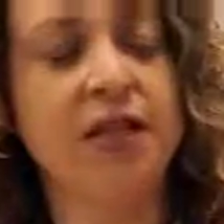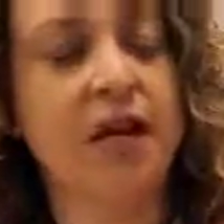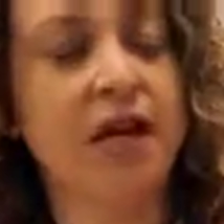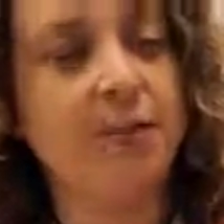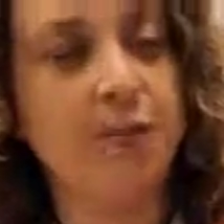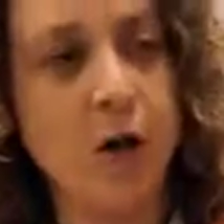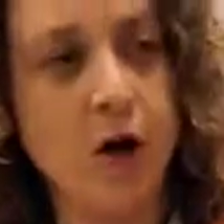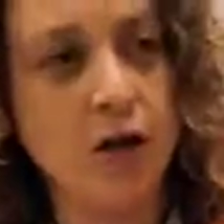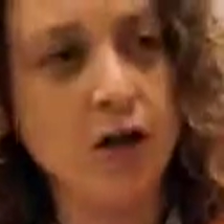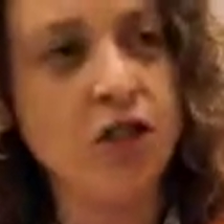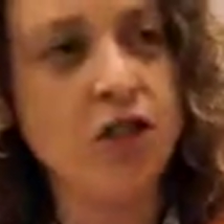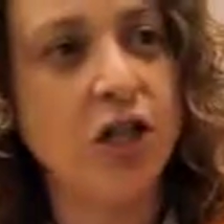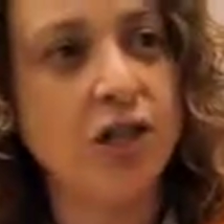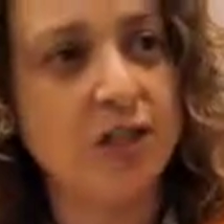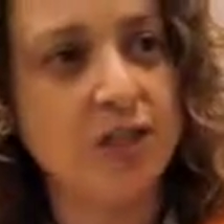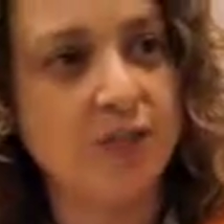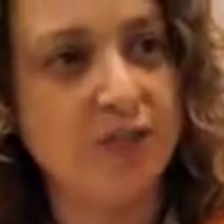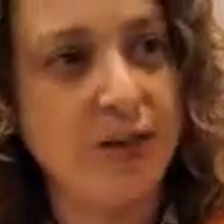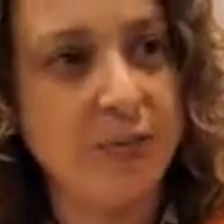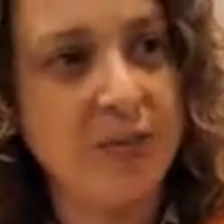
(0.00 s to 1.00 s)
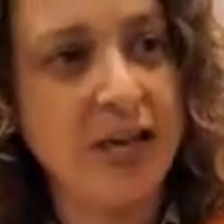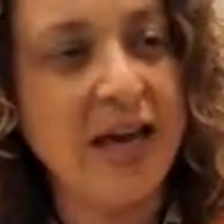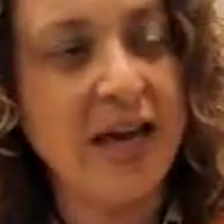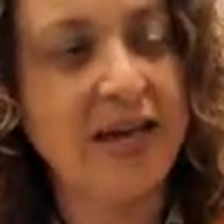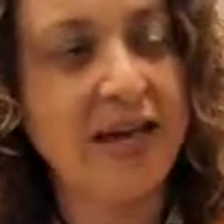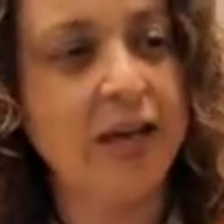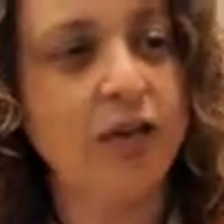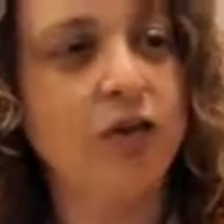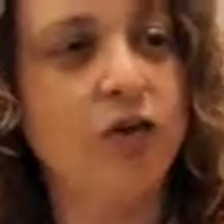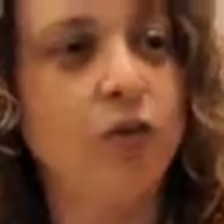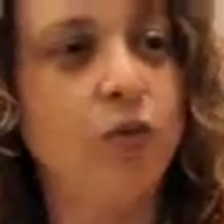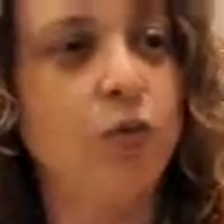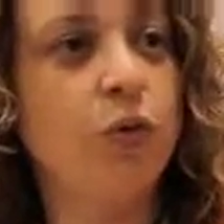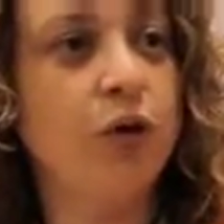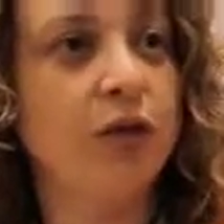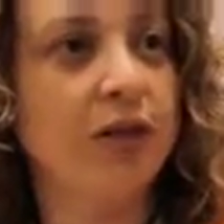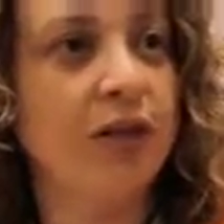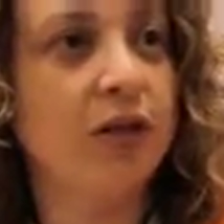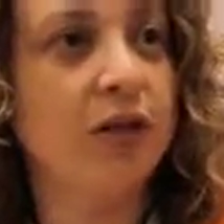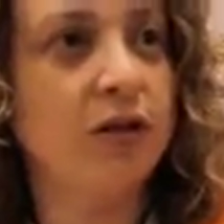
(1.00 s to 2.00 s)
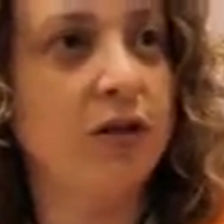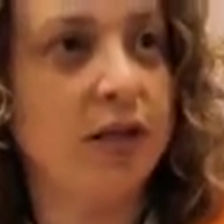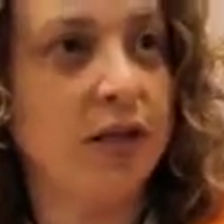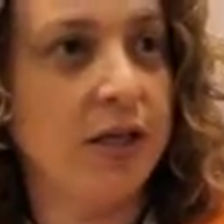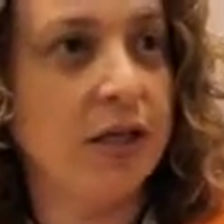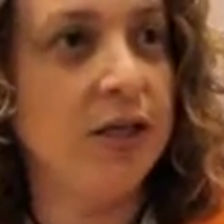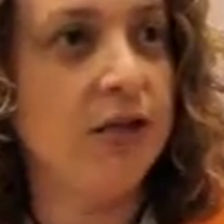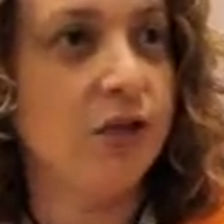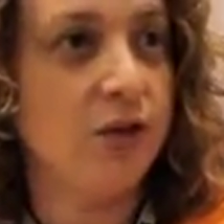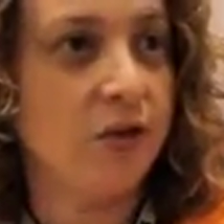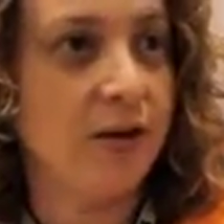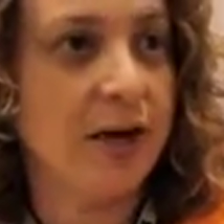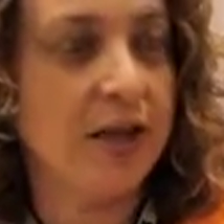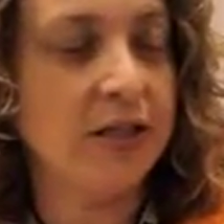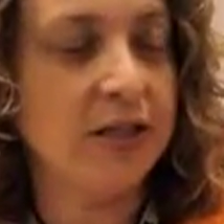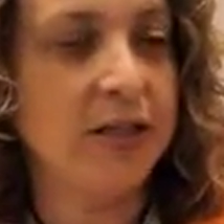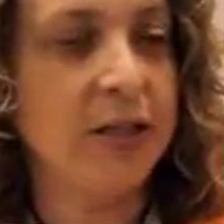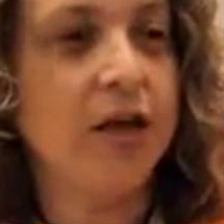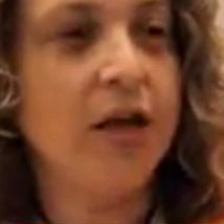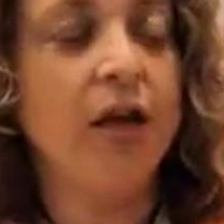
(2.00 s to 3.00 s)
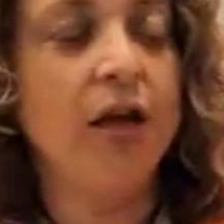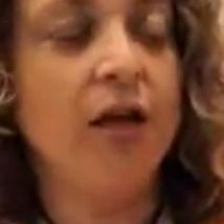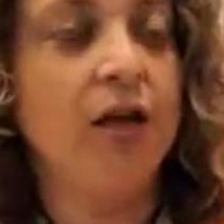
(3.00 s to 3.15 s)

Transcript: and I apologize if I'm getting the wording incorrect.